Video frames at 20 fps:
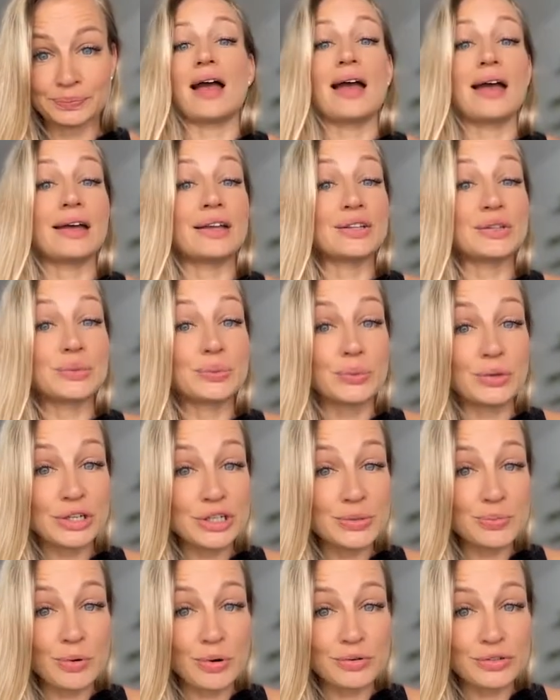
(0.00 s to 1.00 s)
And what
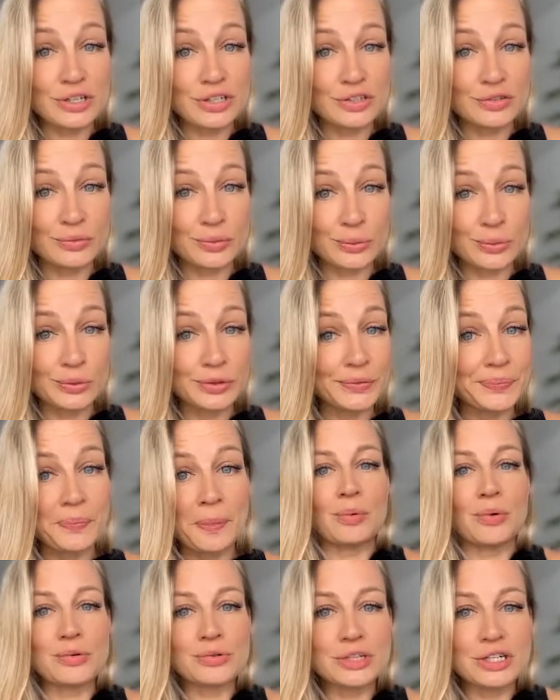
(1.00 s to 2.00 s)
is processed food?
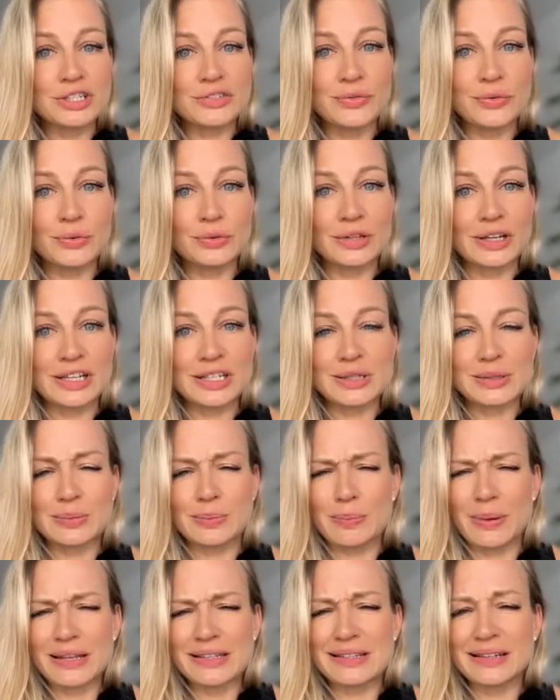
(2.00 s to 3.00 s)
Processed food is
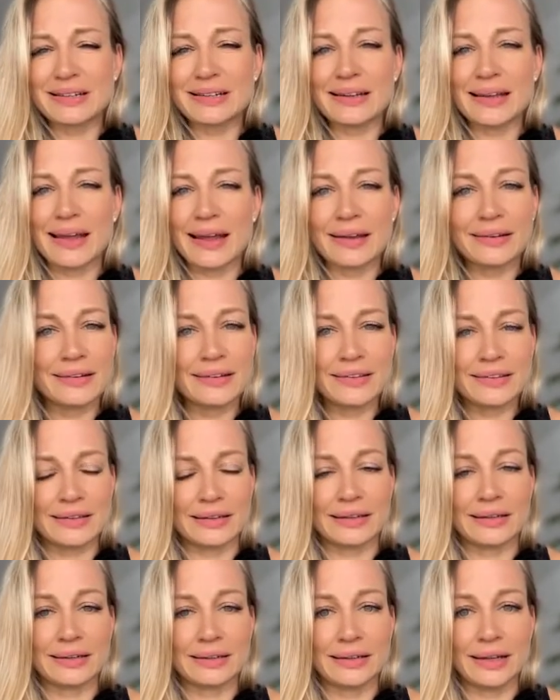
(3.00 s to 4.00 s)
basically
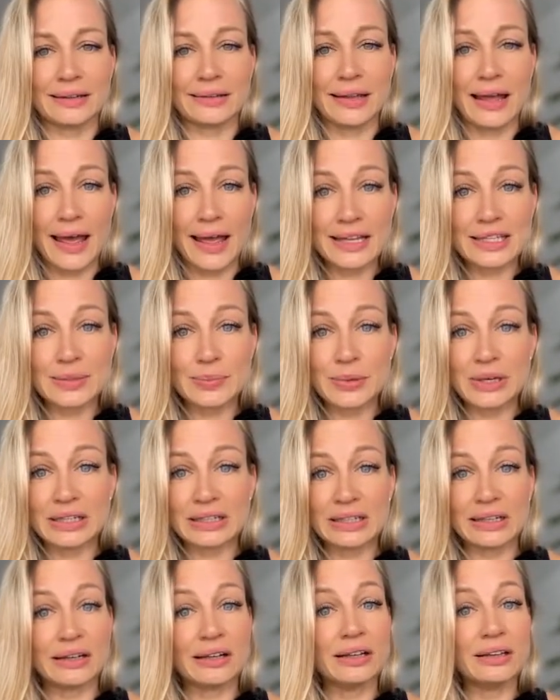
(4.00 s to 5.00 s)
anything that has
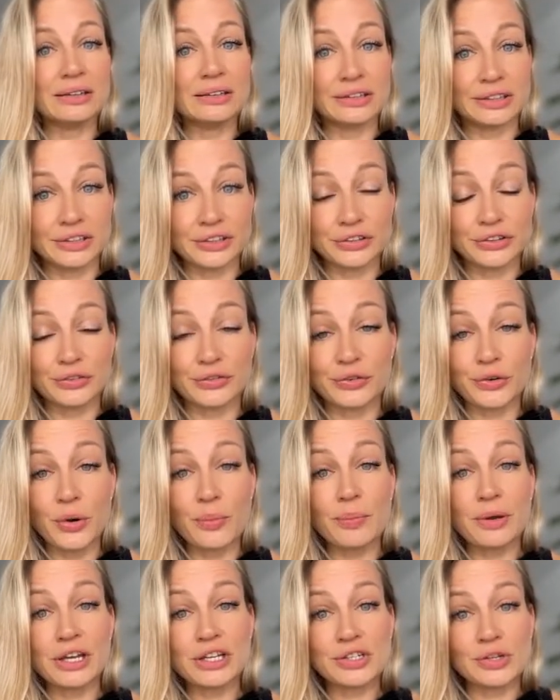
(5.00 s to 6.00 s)
been altered
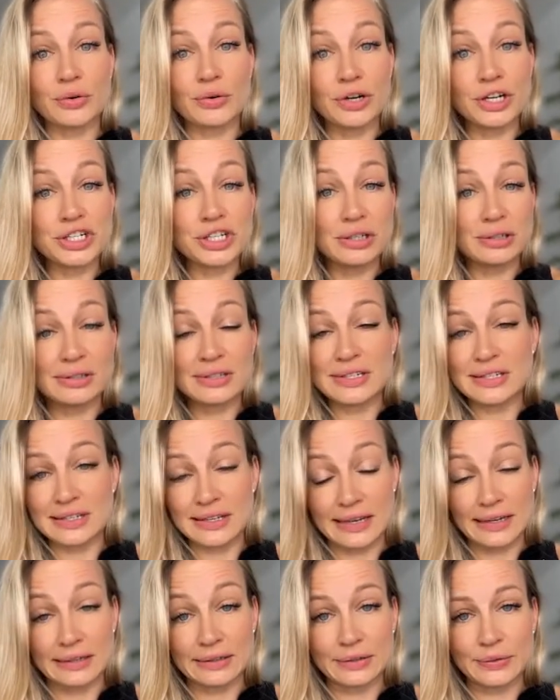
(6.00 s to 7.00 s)
from its original
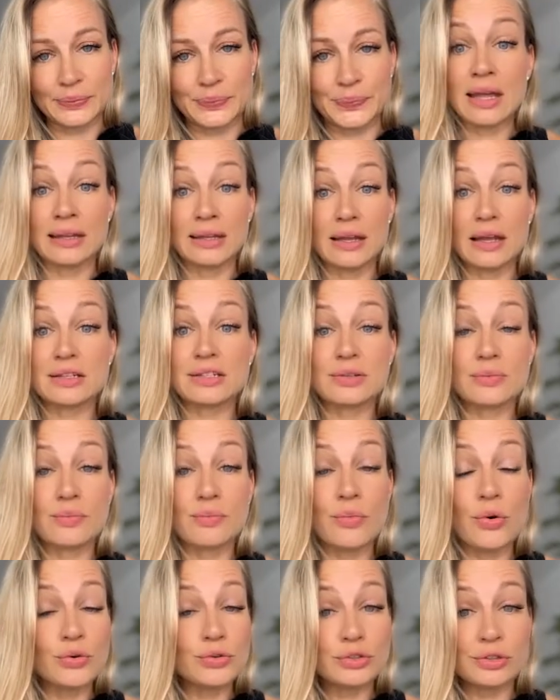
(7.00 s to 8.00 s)
state. Does
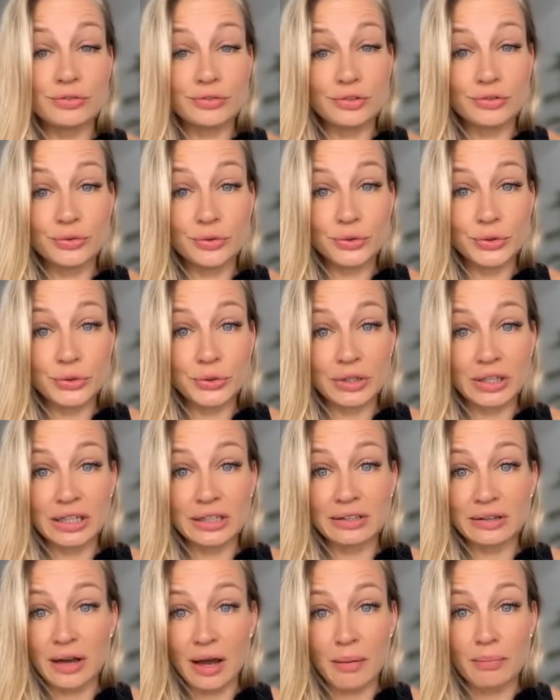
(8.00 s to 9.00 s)
most of the food you
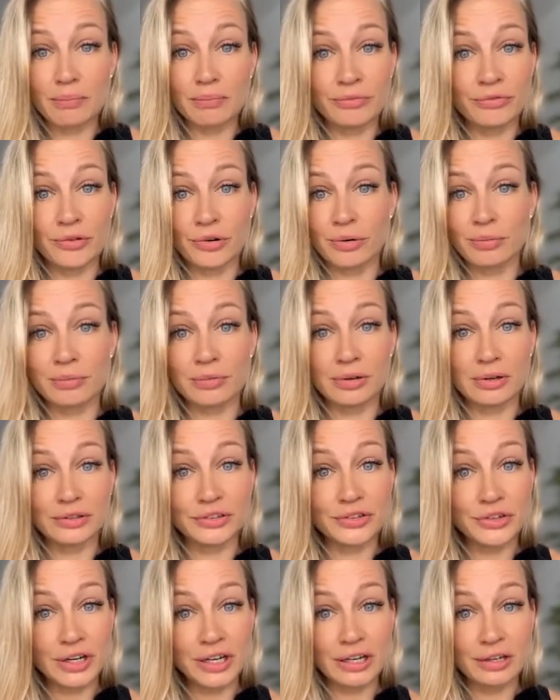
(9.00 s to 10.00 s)
eat come from a
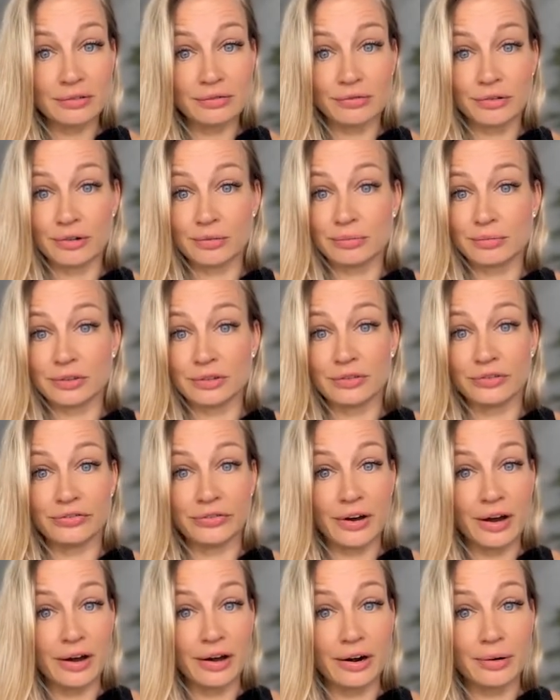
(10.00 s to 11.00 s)
tree, from a
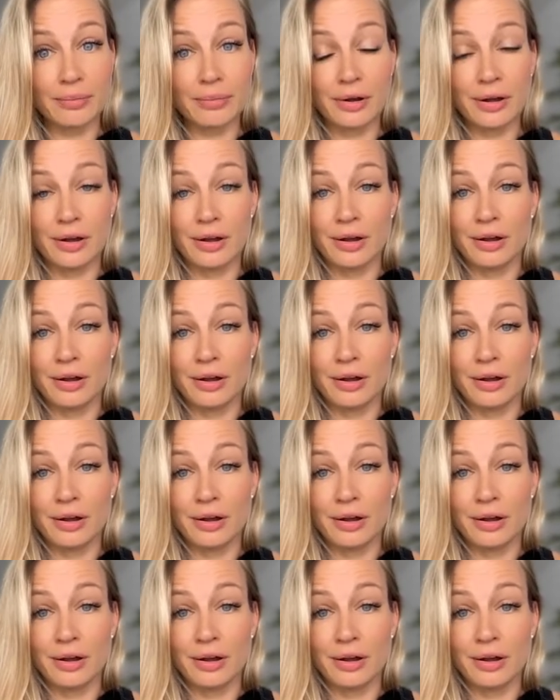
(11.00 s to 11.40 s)
farm,